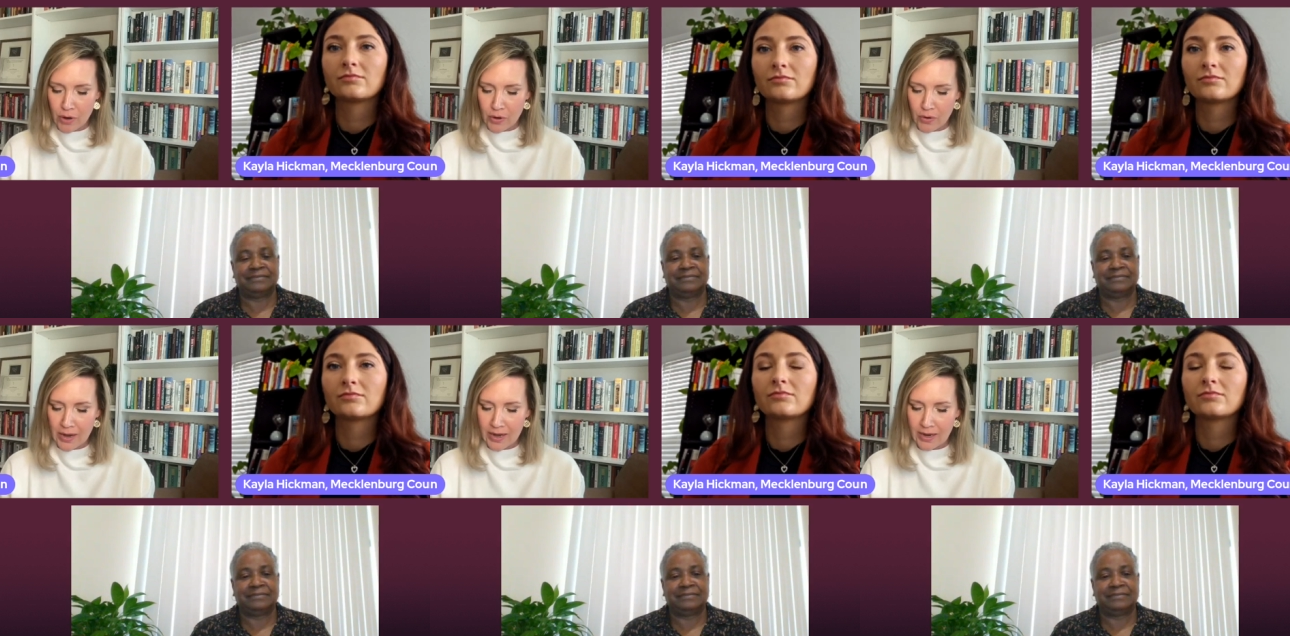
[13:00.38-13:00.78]

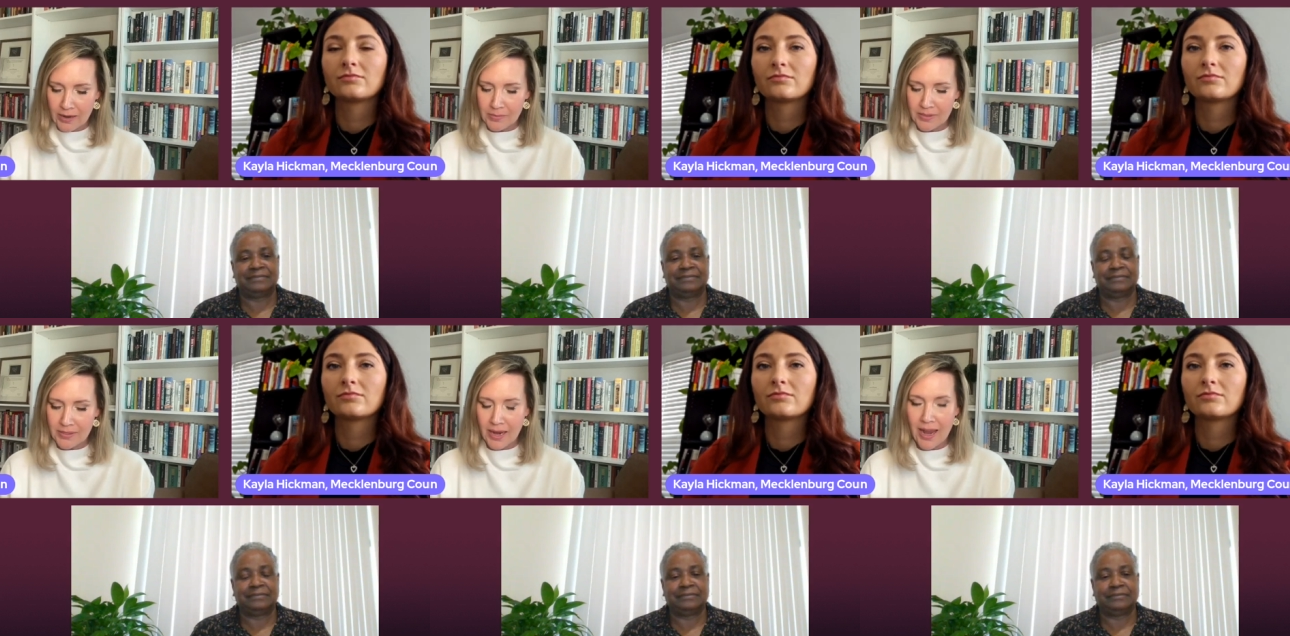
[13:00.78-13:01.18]

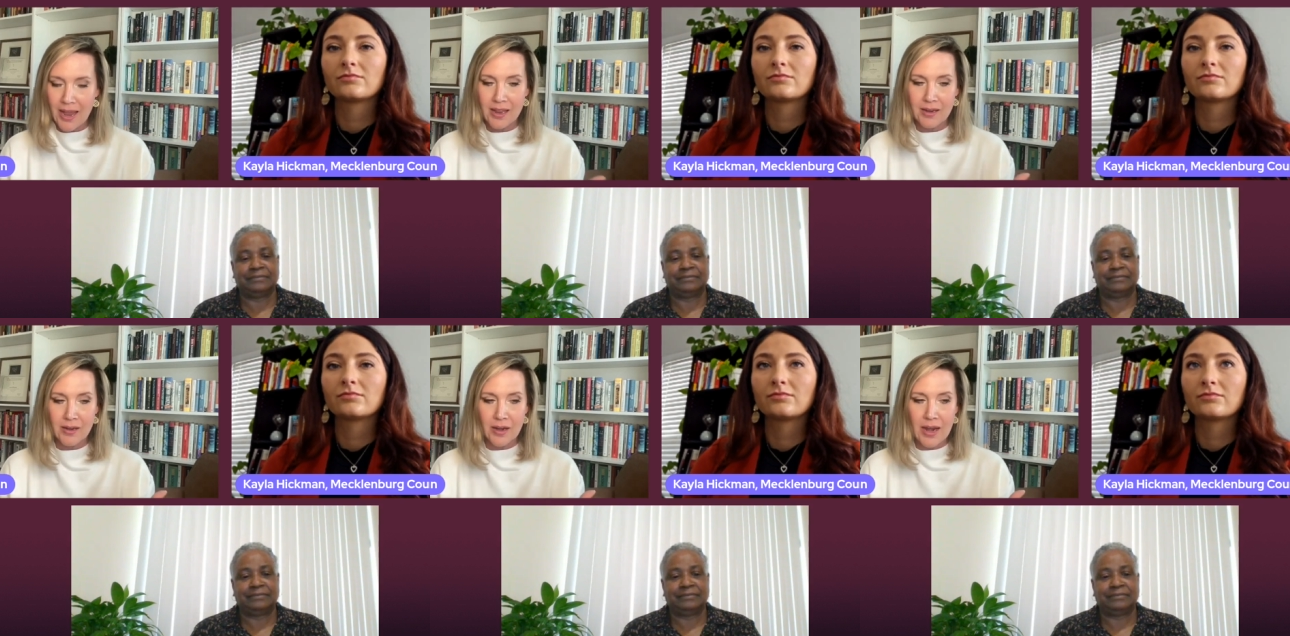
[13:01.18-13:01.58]
Speaker 1: programs,
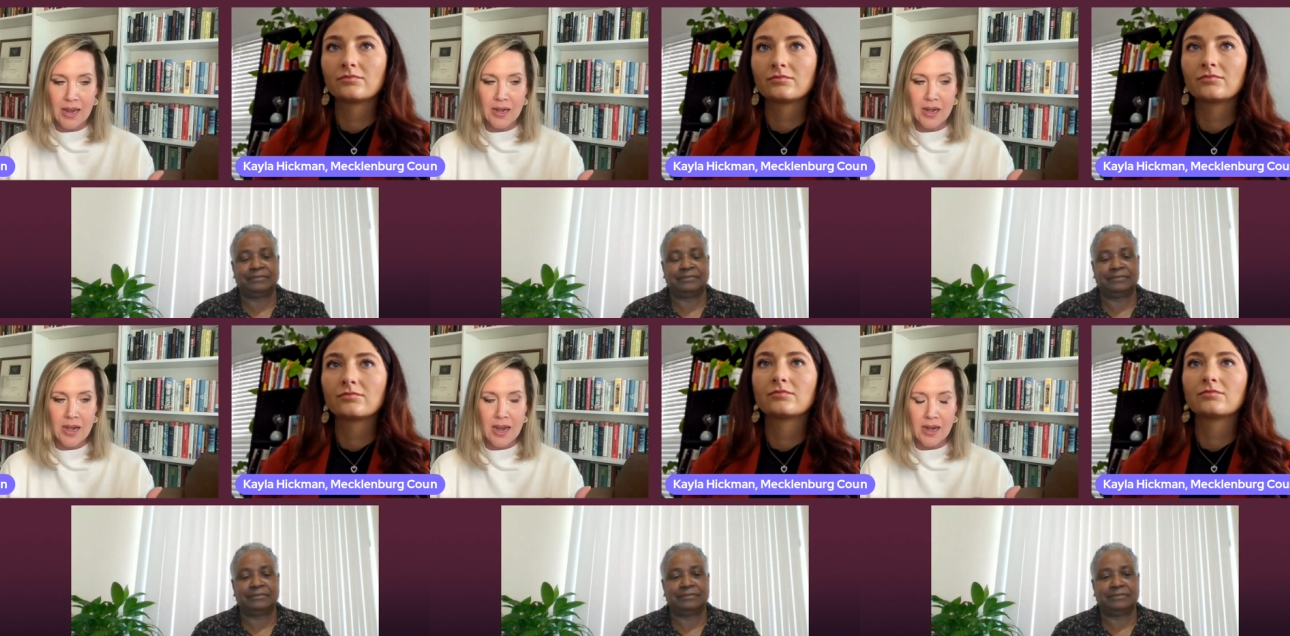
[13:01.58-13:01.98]
and
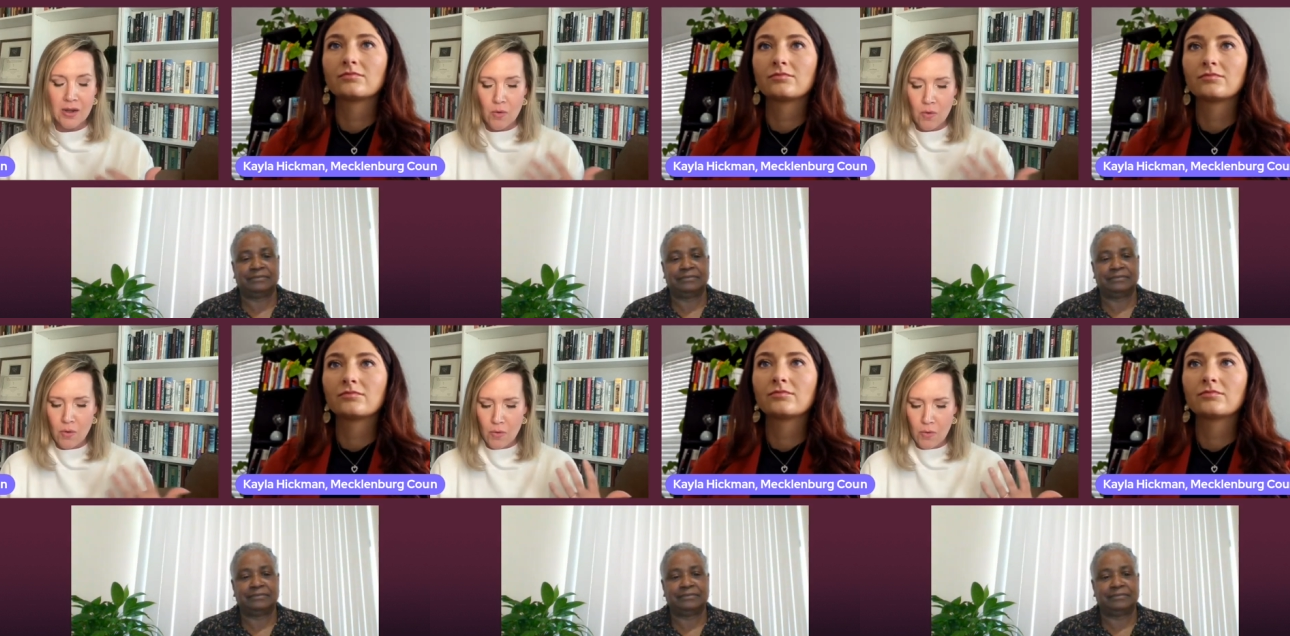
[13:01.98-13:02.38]
and
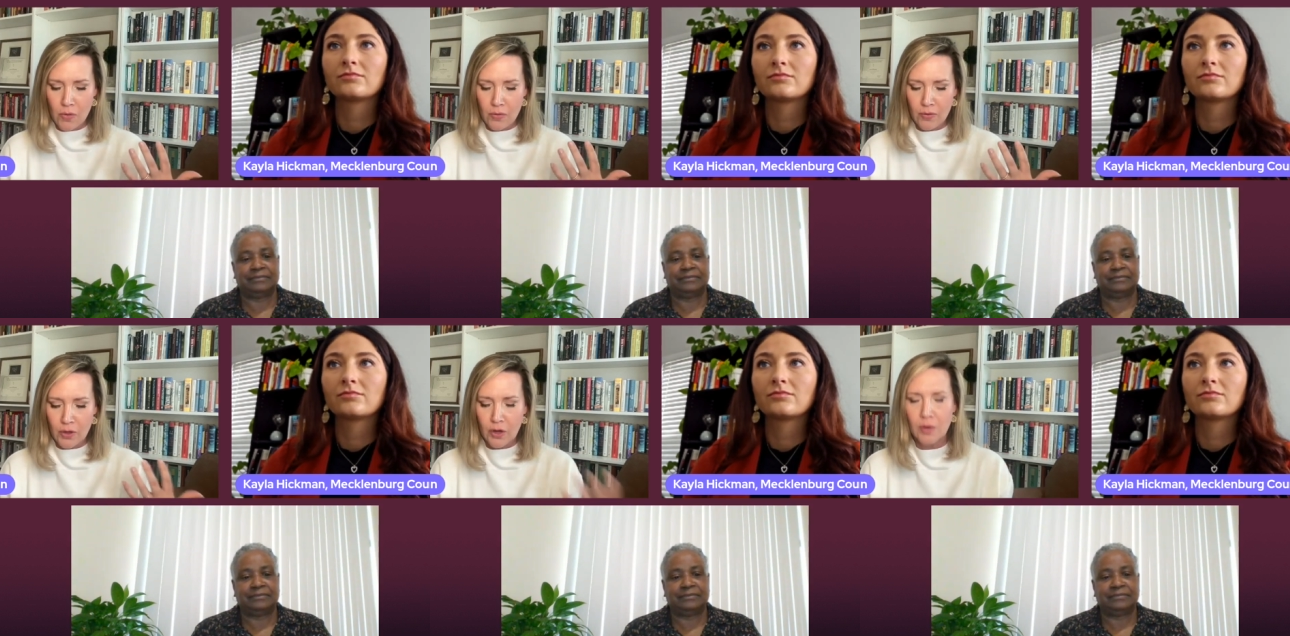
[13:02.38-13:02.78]
and
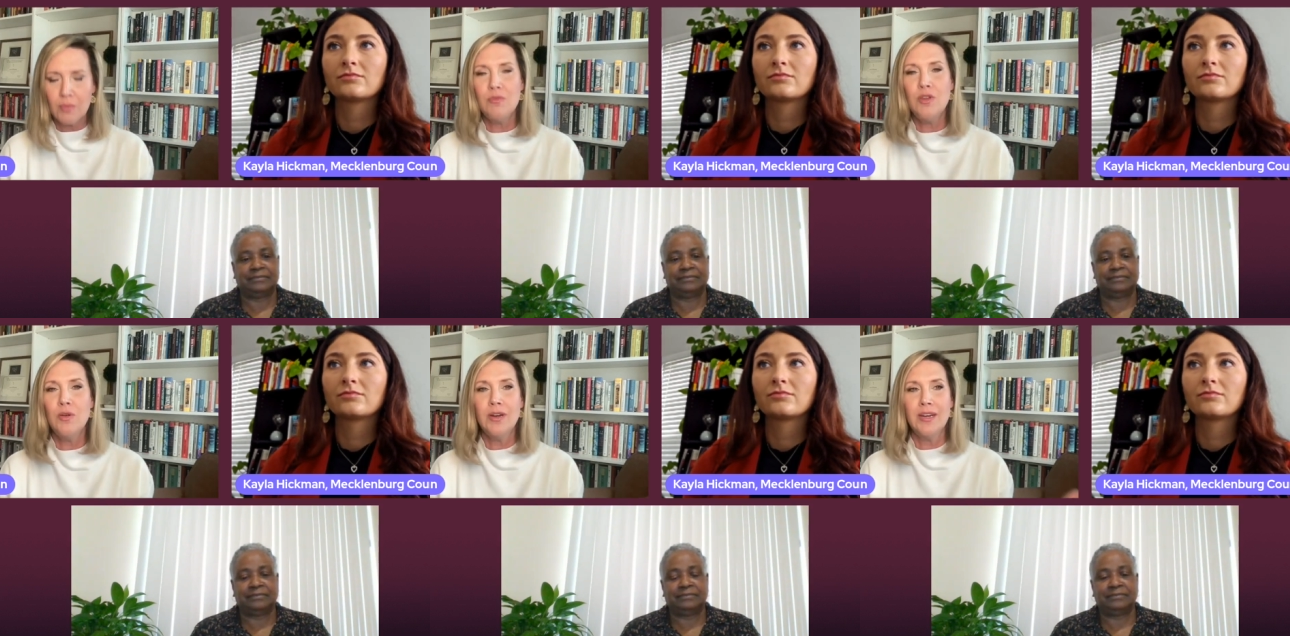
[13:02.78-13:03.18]
the
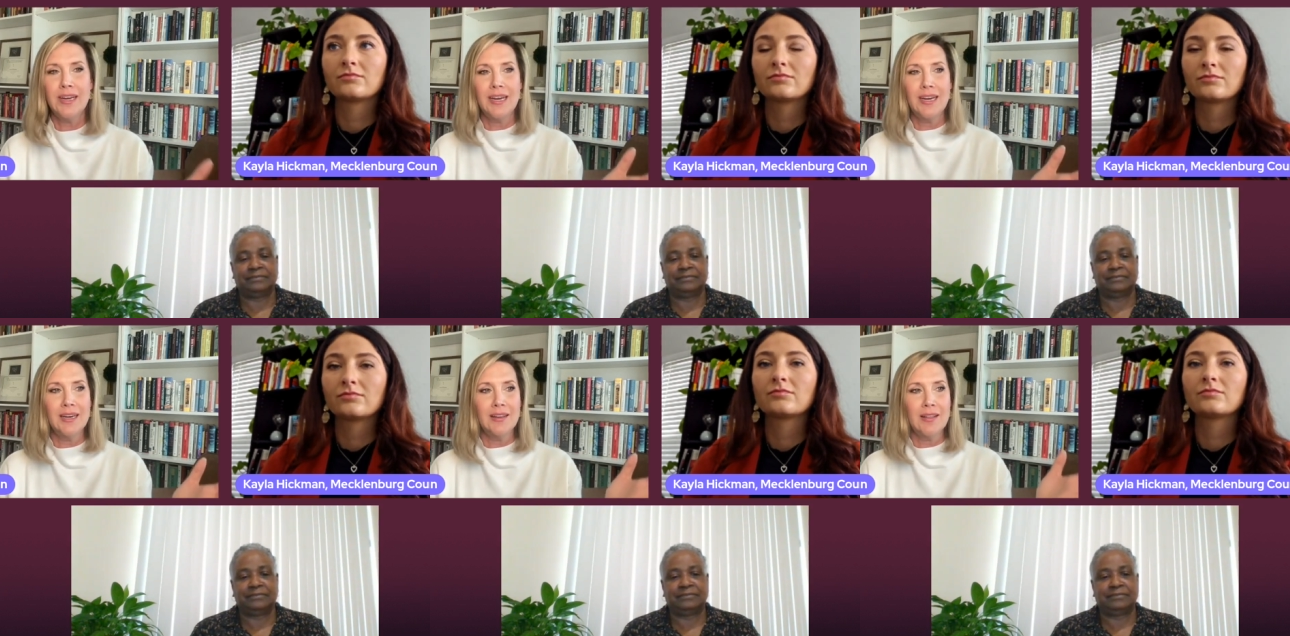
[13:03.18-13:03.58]

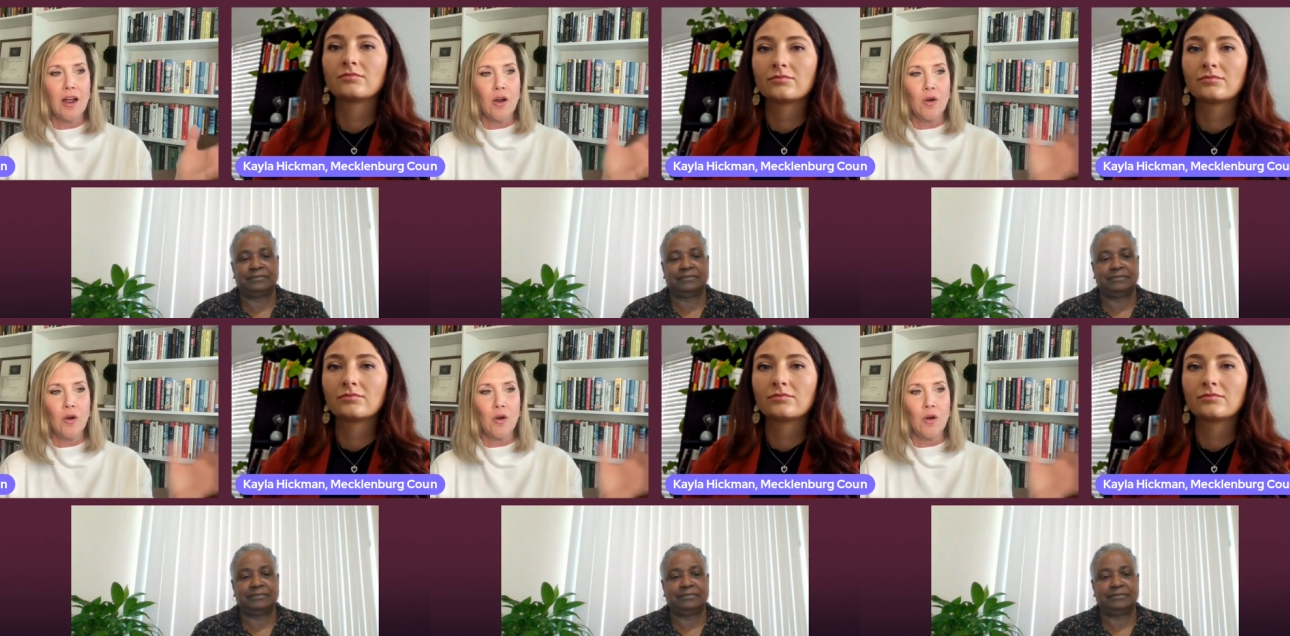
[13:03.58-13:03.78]
community